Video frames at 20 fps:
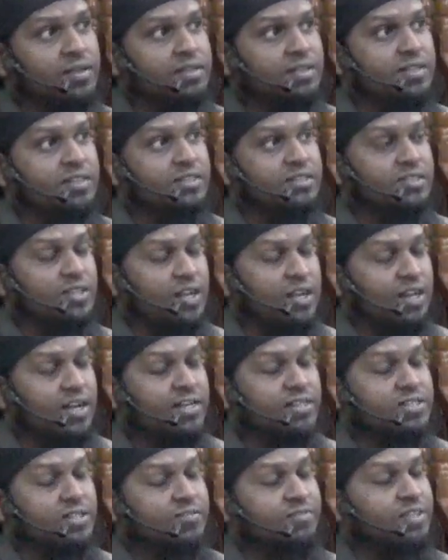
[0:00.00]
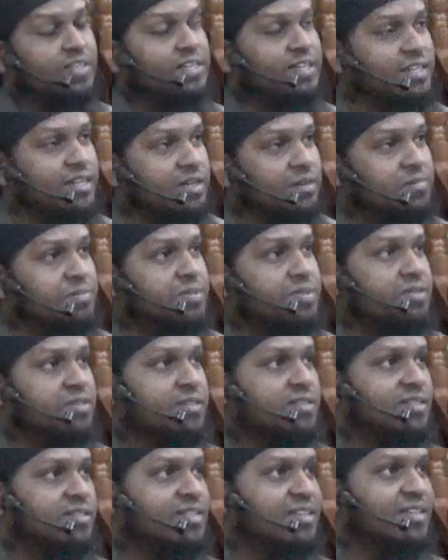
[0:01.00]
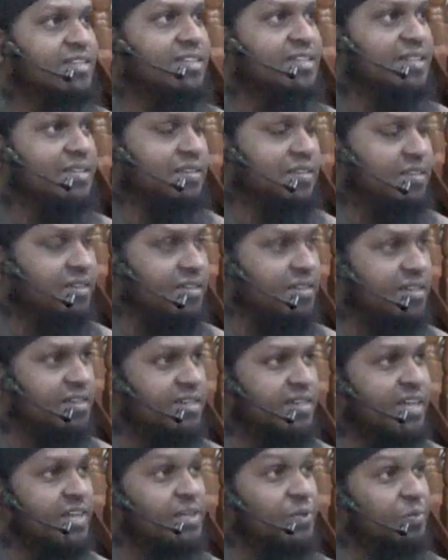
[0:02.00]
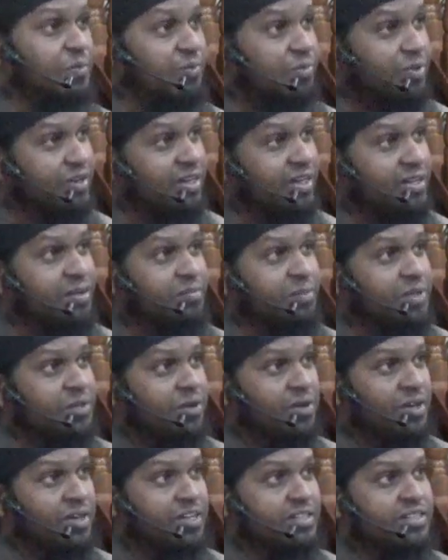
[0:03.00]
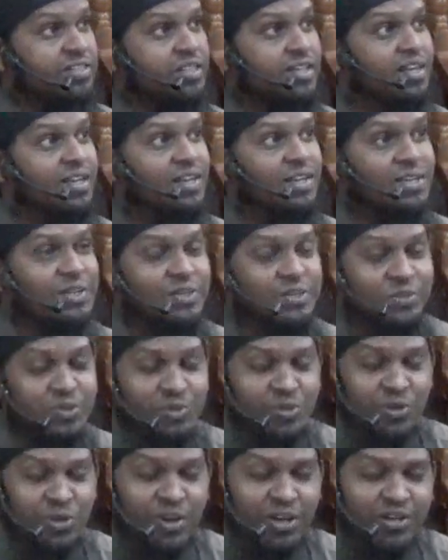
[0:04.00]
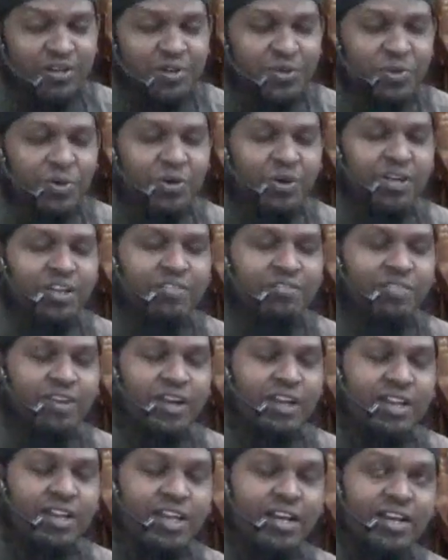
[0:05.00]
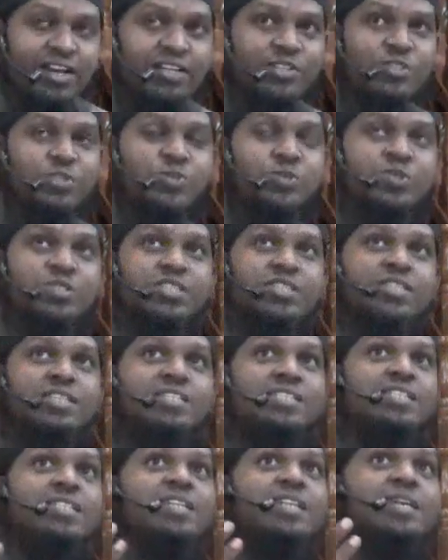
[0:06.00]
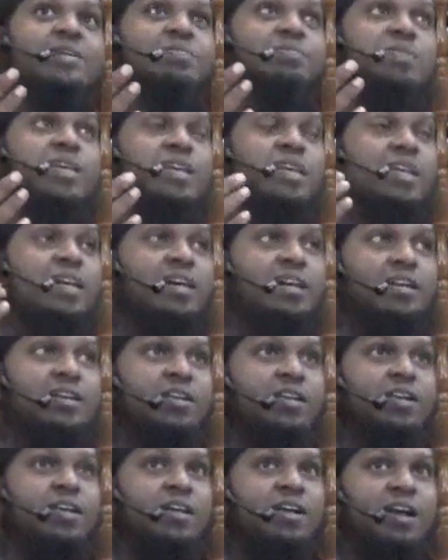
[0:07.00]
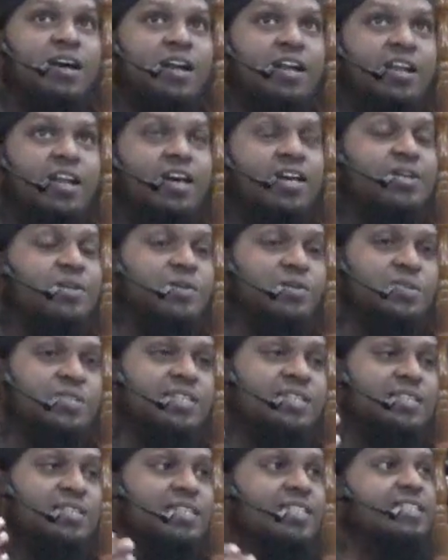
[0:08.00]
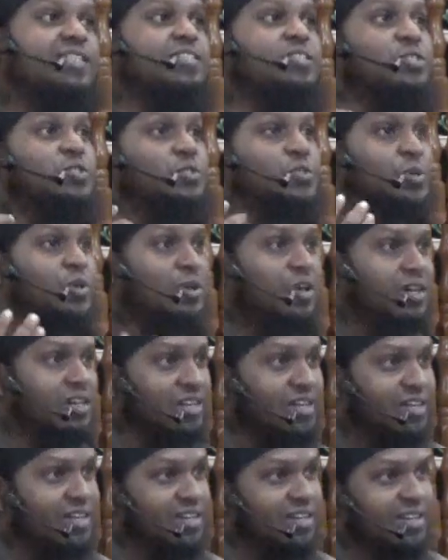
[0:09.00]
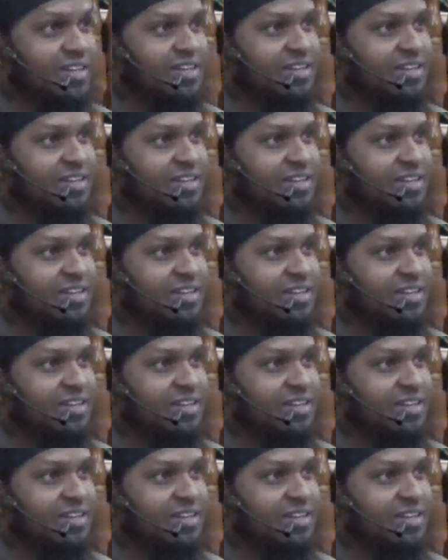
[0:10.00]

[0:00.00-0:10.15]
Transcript: There's Salat of eclipse. That you pray because you do not know if Allah is using this eclipse and then Allah uses it to destroy,